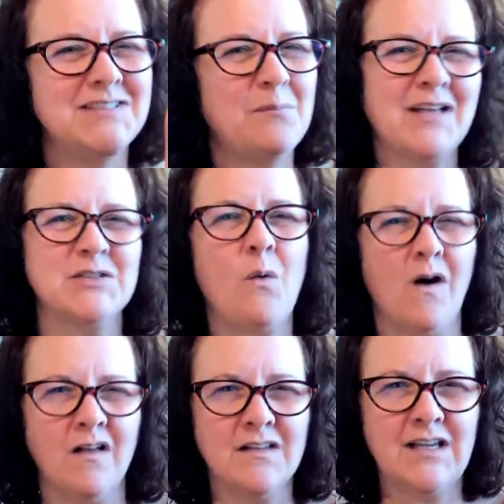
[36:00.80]
the best
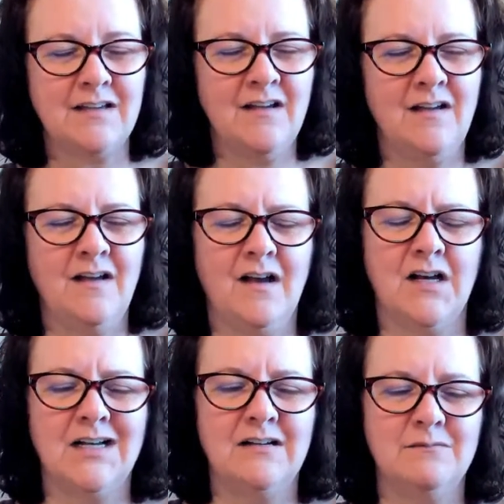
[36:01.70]
quality.
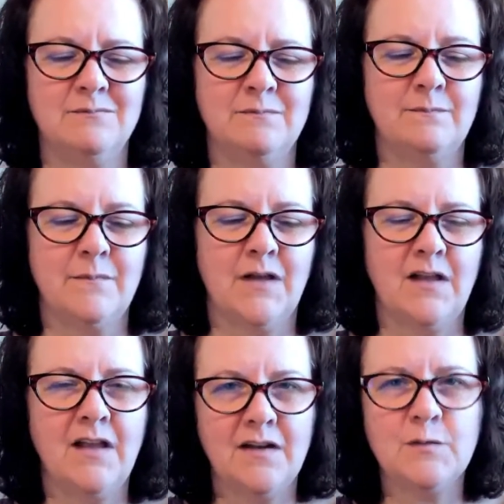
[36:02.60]
And
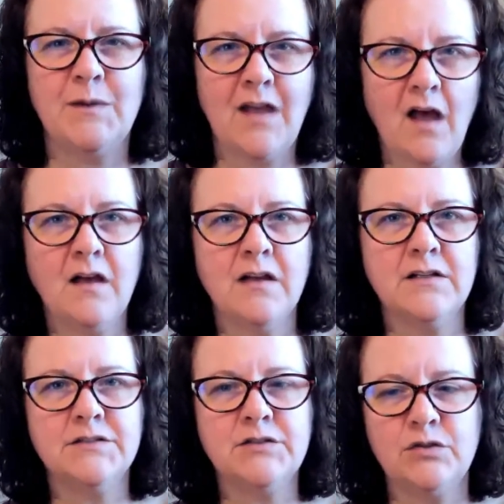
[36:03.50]
it's
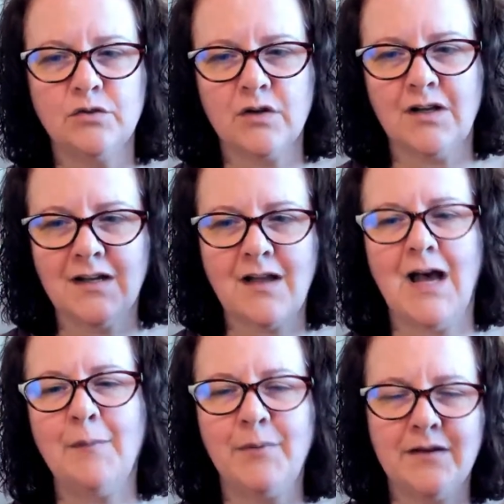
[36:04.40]
because you're getting a
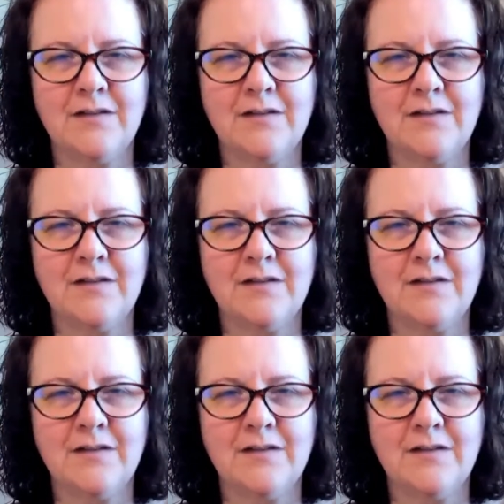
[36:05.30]
copy.